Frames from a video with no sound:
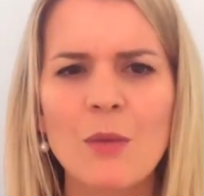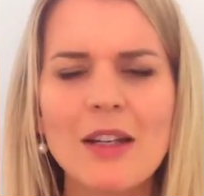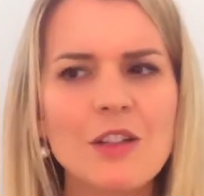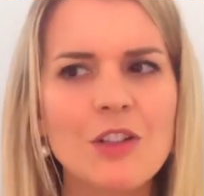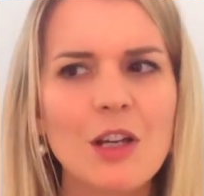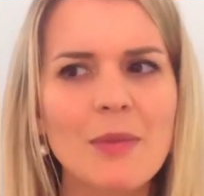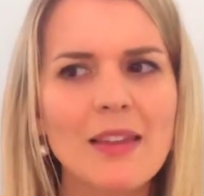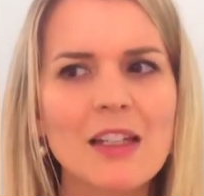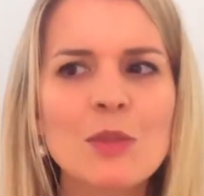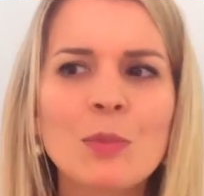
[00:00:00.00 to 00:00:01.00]
We
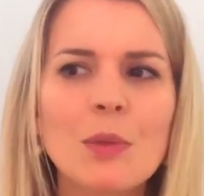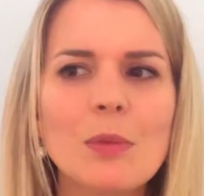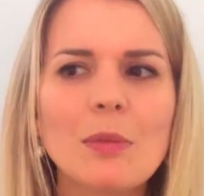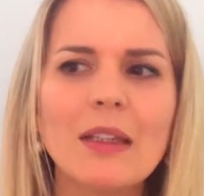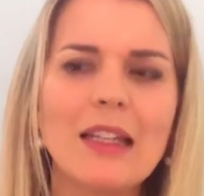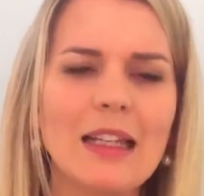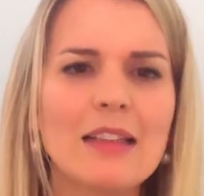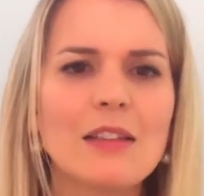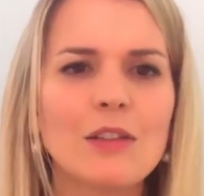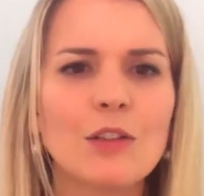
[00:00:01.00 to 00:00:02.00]
determined that it's probably the
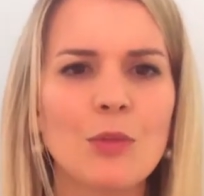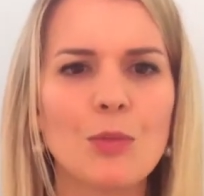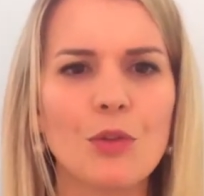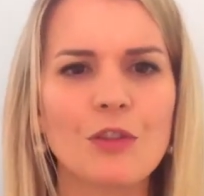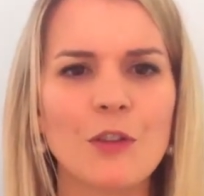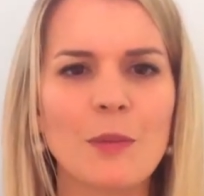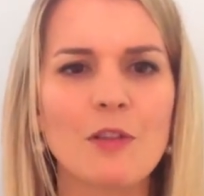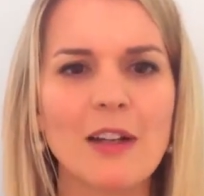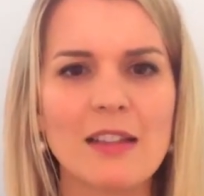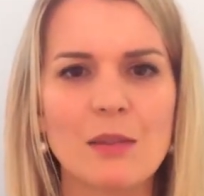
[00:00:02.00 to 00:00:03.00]
insulin on board from the
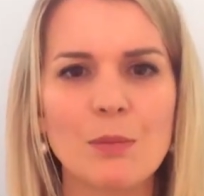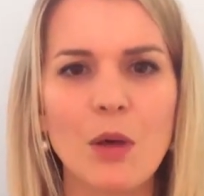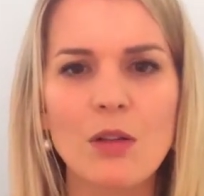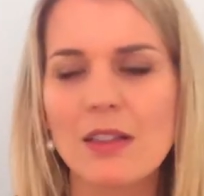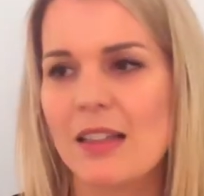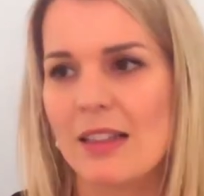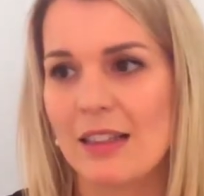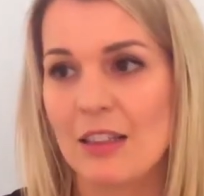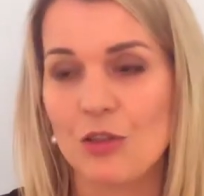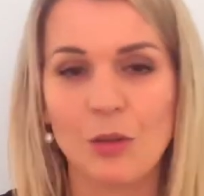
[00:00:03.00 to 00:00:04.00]
recent bolus that's
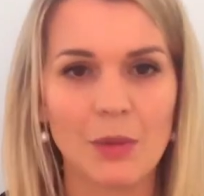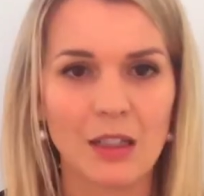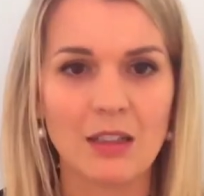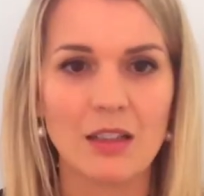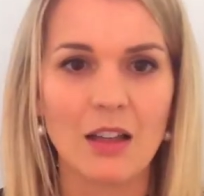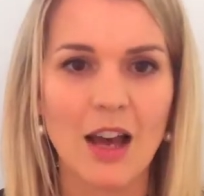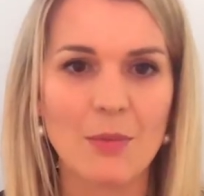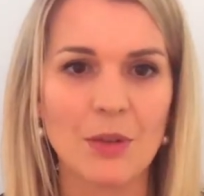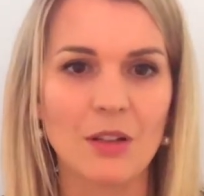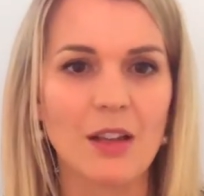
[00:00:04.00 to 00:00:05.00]
contributing to the
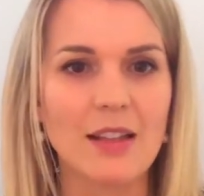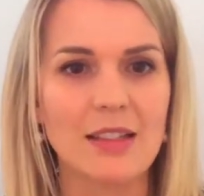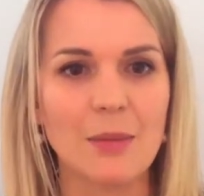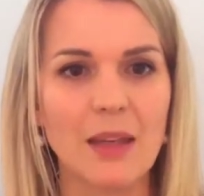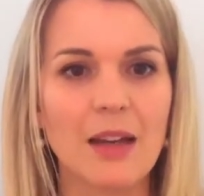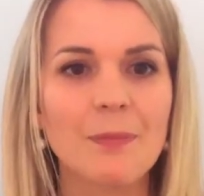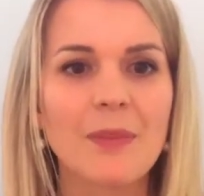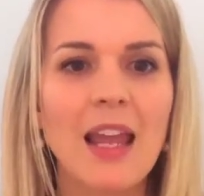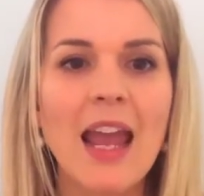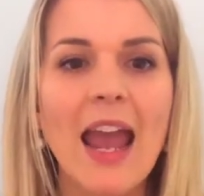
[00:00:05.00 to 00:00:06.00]
hypoglycemia,
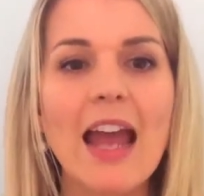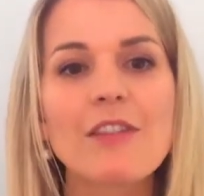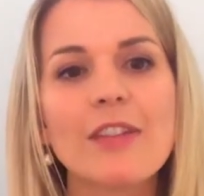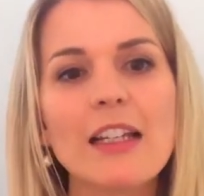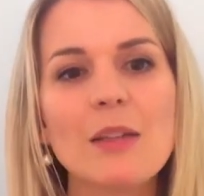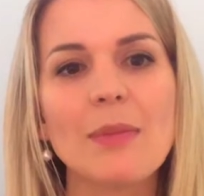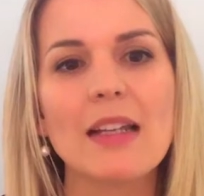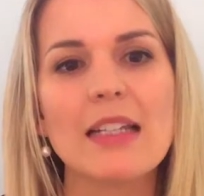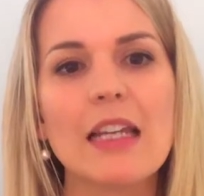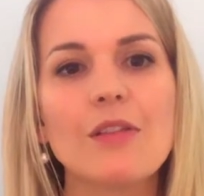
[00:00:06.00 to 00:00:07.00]
and
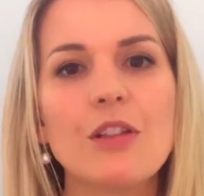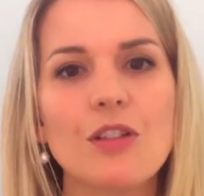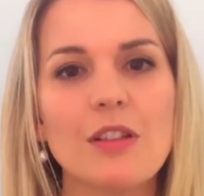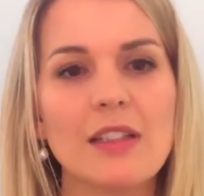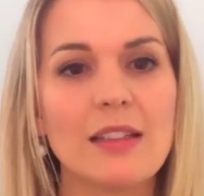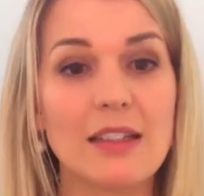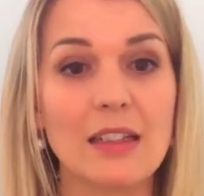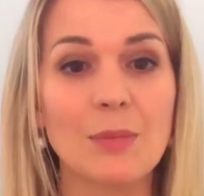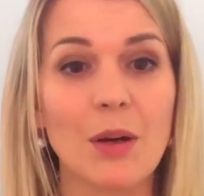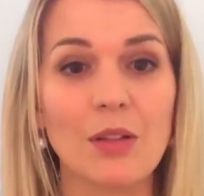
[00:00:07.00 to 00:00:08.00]
recommend he reduce his
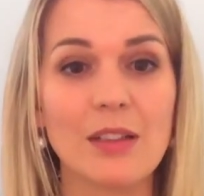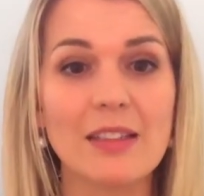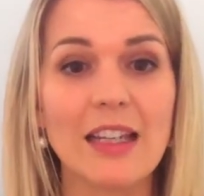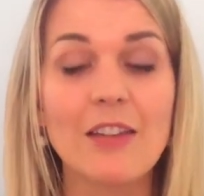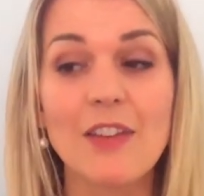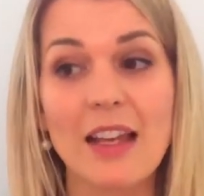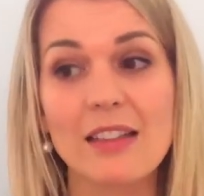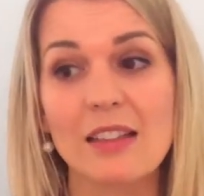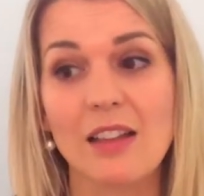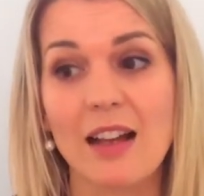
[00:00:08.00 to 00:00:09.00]
dinner bolus if
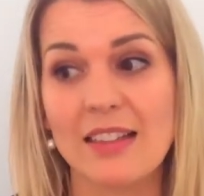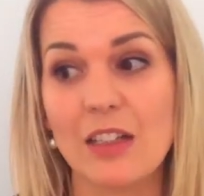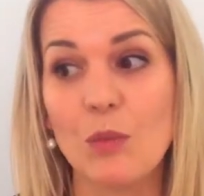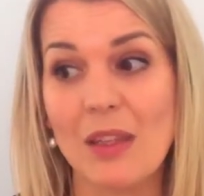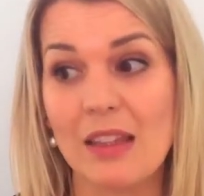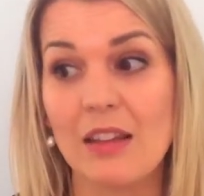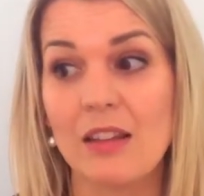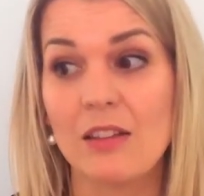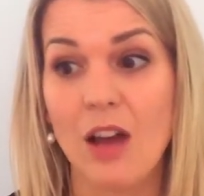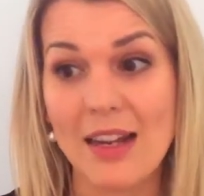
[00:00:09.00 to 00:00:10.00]
exercising within
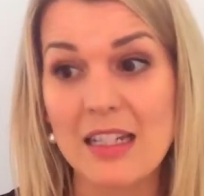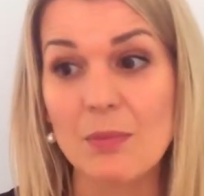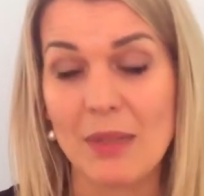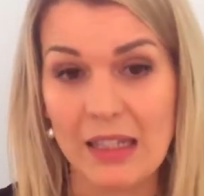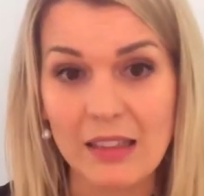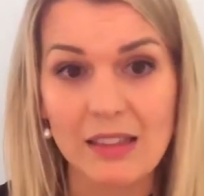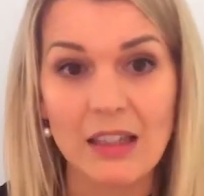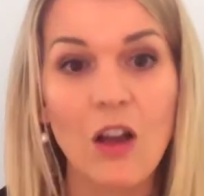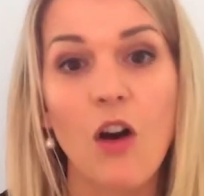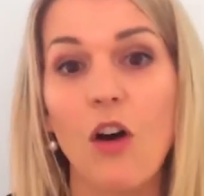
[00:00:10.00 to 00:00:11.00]
90 minutes
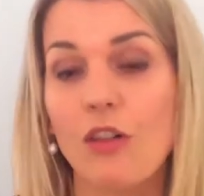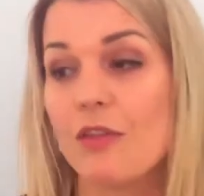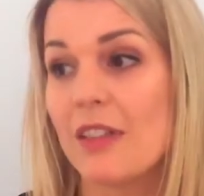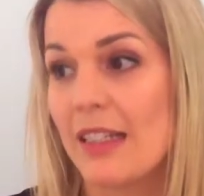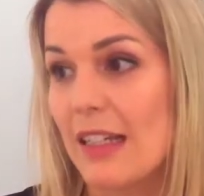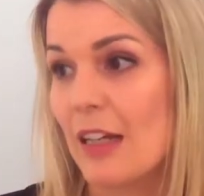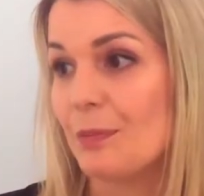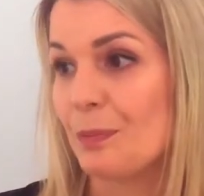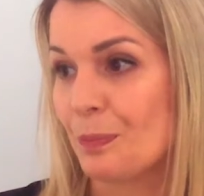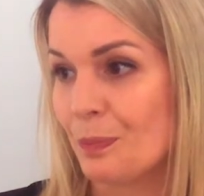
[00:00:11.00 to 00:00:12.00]
of dinner.